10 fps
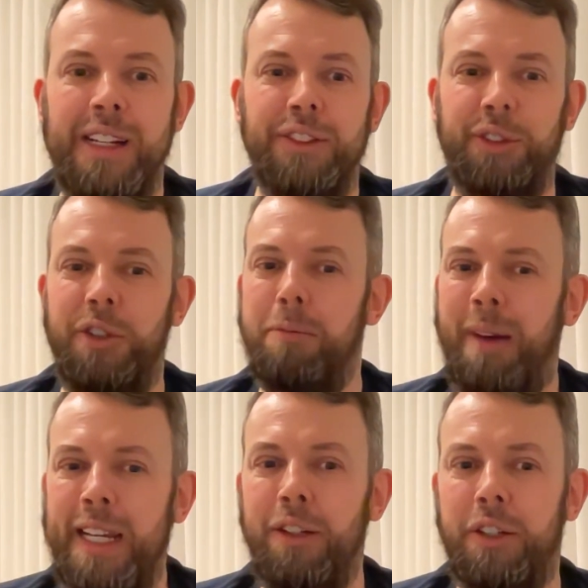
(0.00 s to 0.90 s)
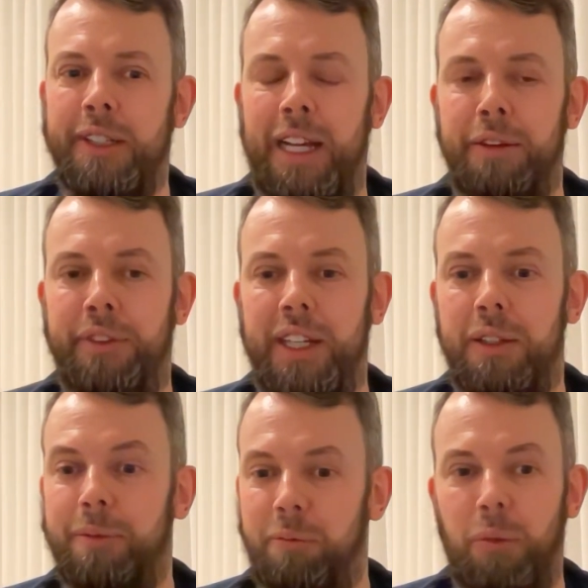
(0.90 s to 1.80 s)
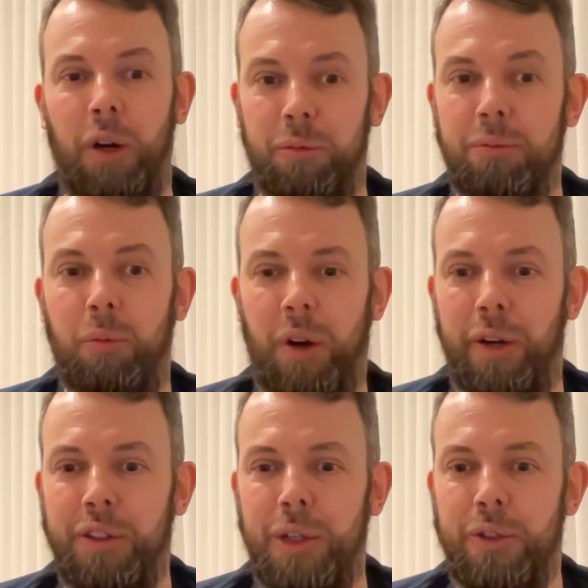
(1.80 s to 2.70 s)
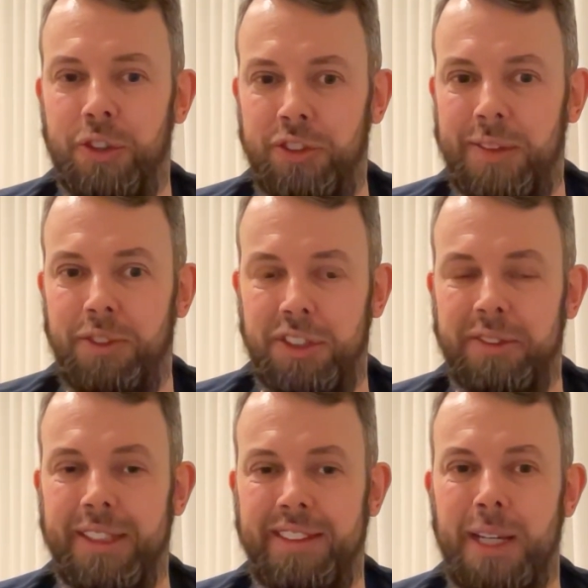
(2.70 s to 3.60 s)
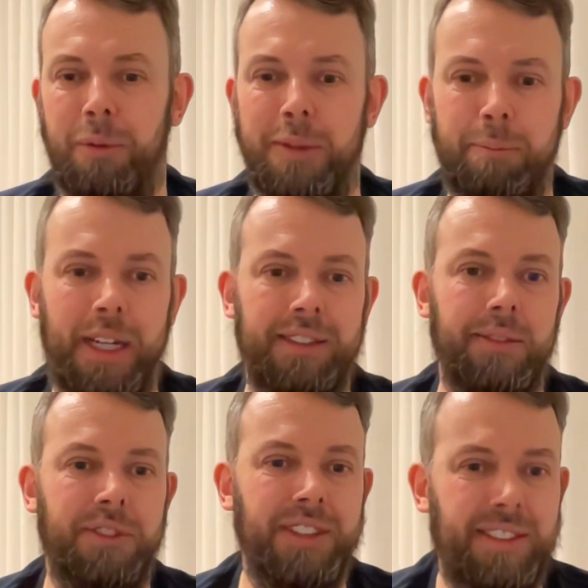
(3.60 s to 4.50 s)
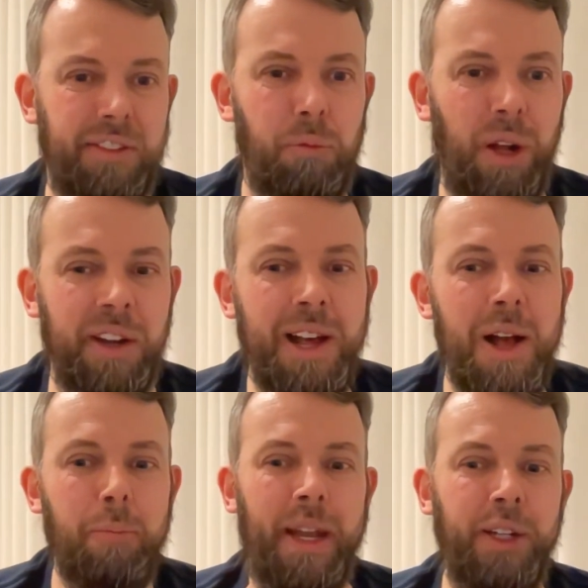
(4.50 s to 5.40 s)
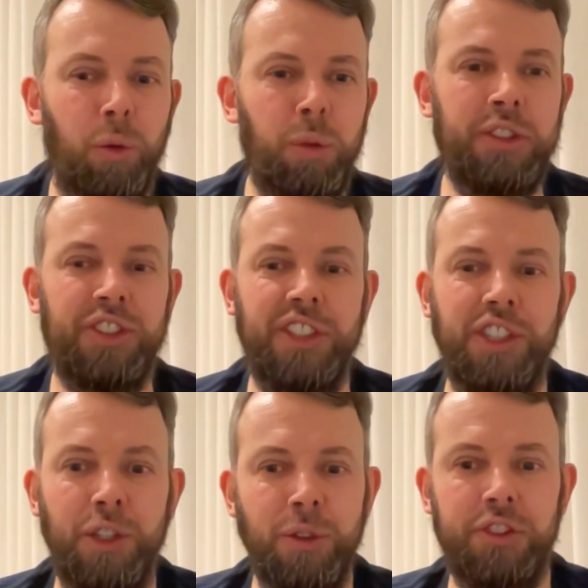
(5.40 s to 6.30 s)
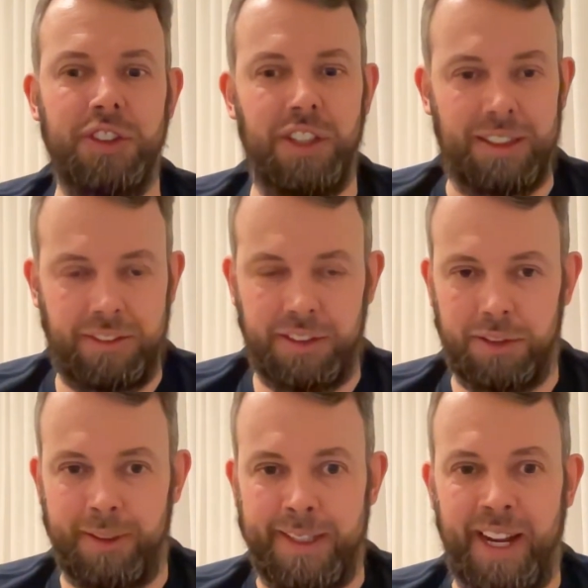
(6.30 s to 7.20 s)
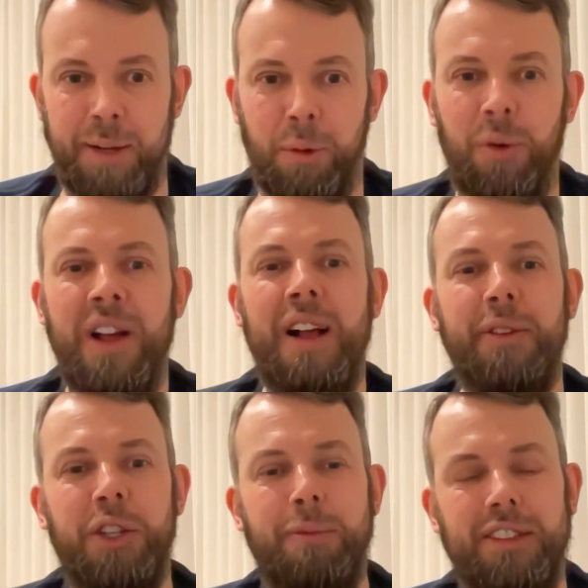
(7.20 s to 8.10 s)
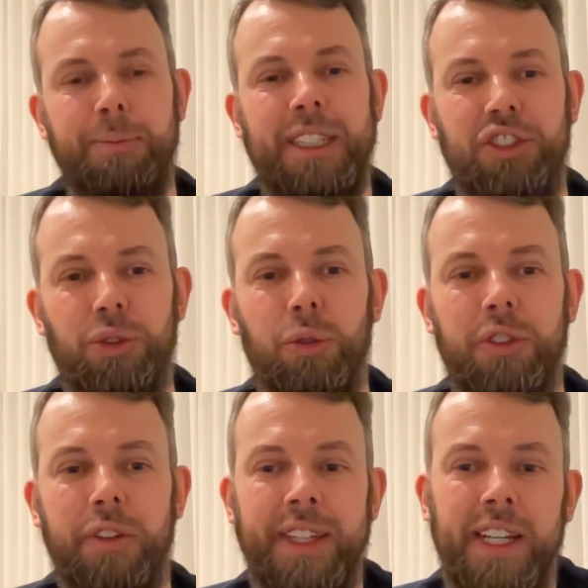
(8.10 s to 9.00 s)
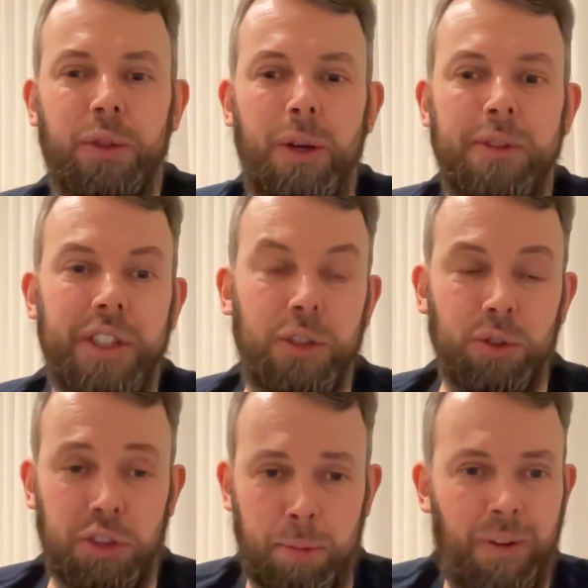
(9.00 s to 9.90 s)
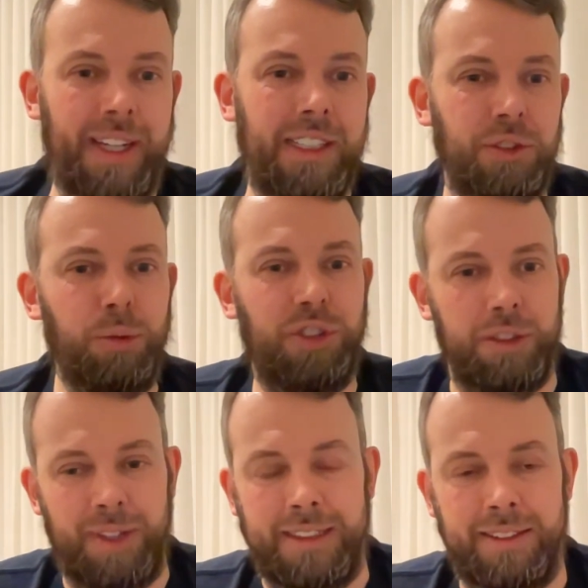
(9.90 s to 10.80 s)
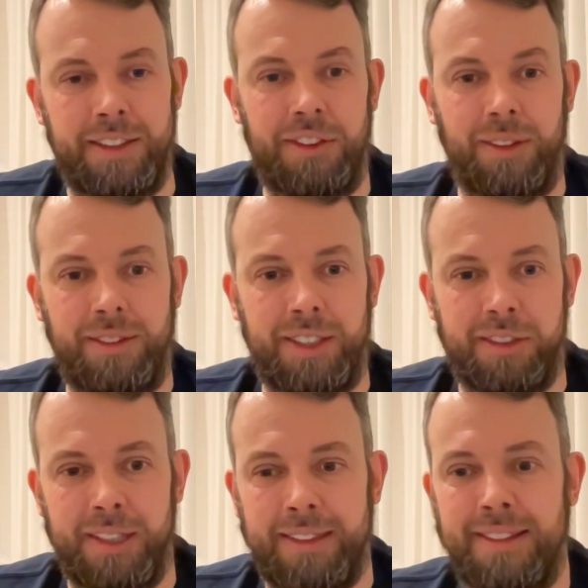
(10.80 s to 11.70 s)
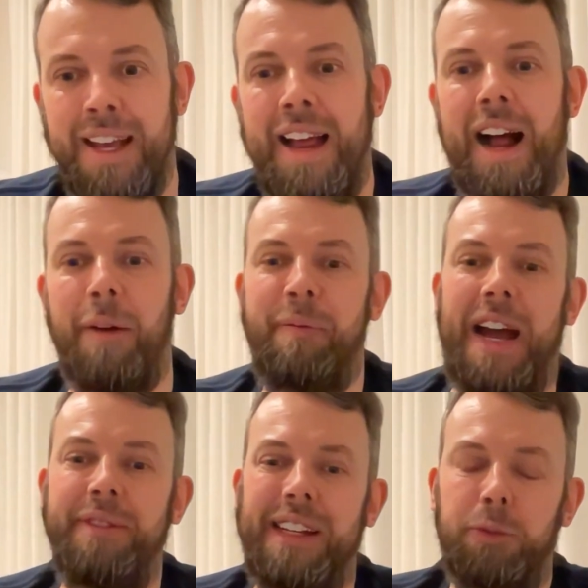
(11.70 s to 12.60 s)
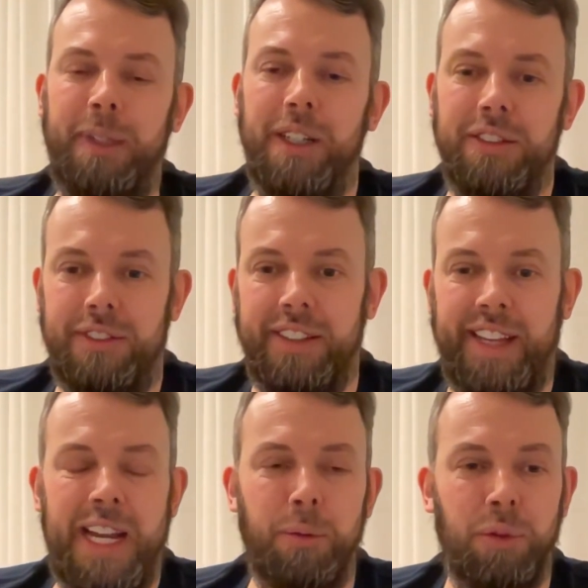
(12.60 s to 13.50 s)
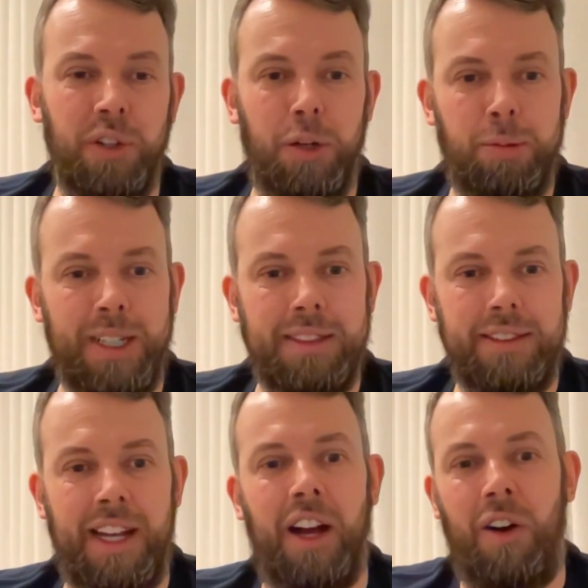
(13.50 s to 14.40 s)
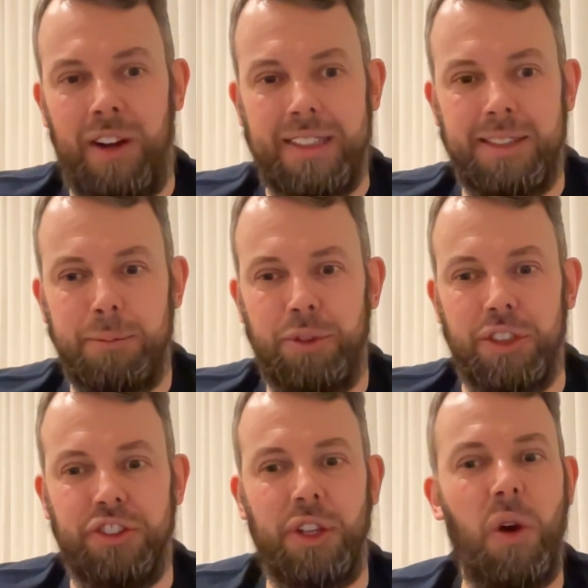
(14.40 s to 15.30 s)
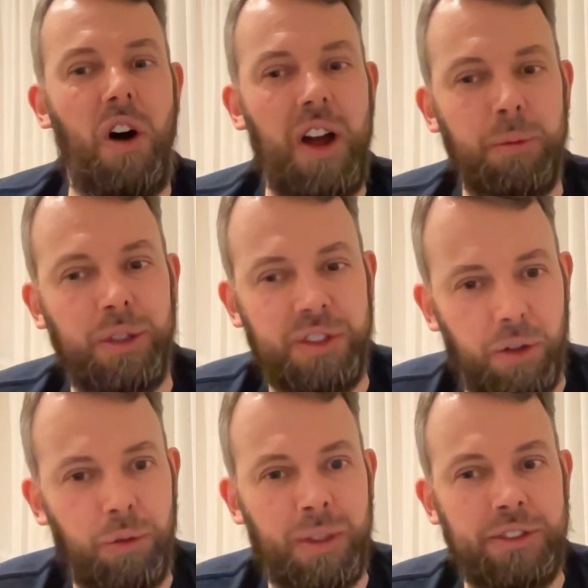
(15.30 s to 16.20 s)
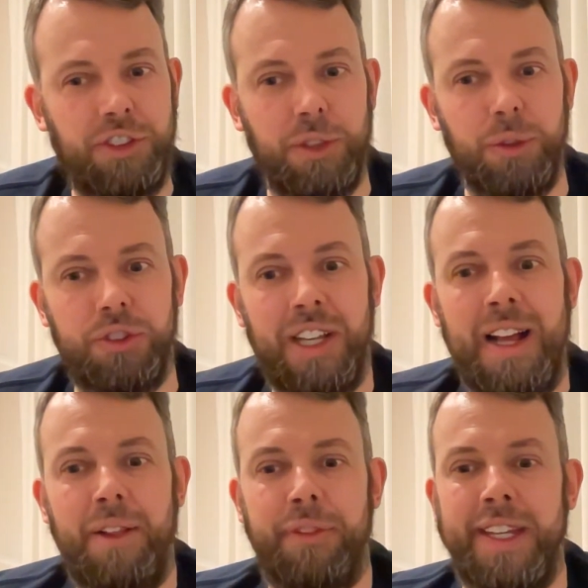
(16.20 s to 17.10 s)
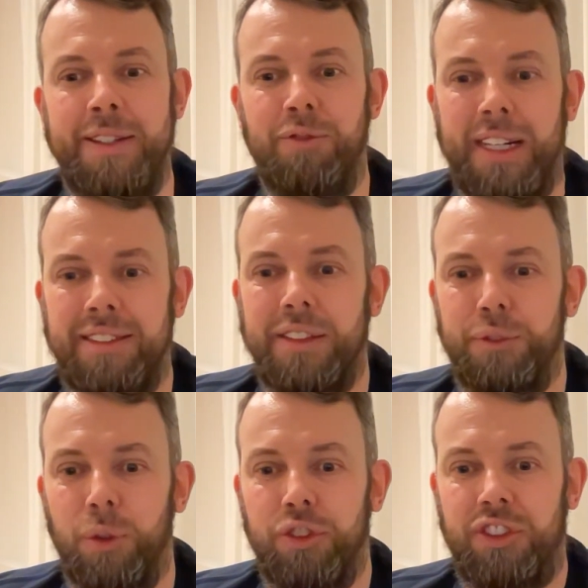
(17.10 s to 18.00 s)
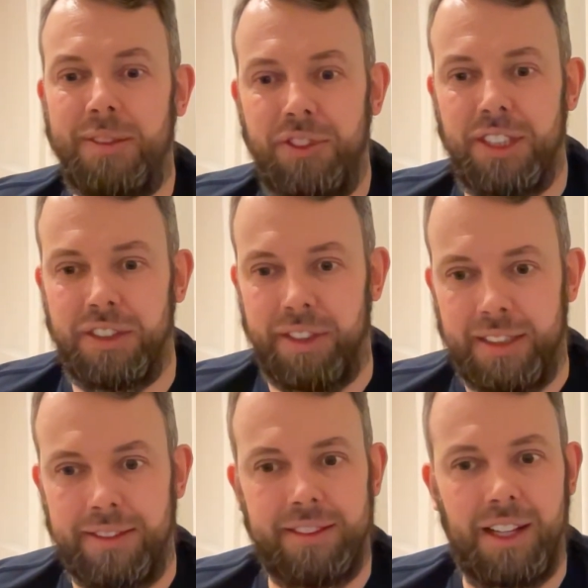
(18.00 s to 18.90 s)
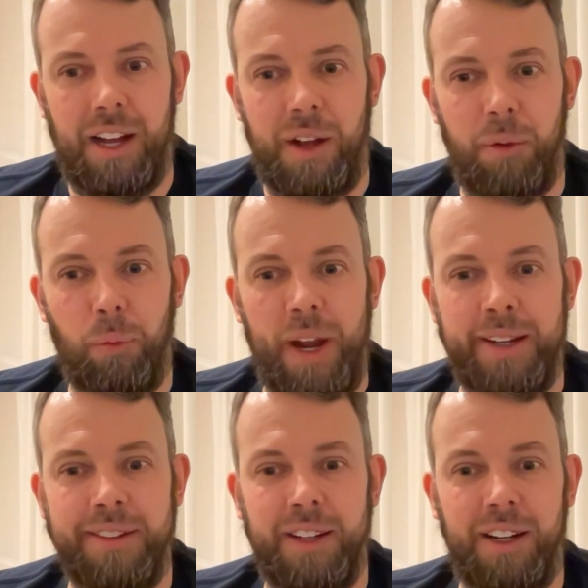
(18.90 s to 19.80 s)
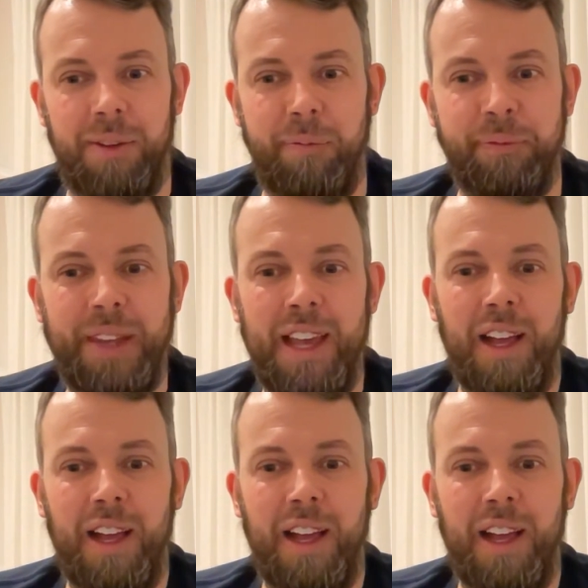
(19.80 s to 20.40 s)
So you may look at it and think, well, why not use the seventy degree table in B S seven six seven one? But in order to use the ninety degree cable, you must make sure that the equipment that you're supplying is also rated at ninety degrees. Um, and that's because the cable can operate at a higher temperature. So I would always use the rating for seventy degrees uh, when, um,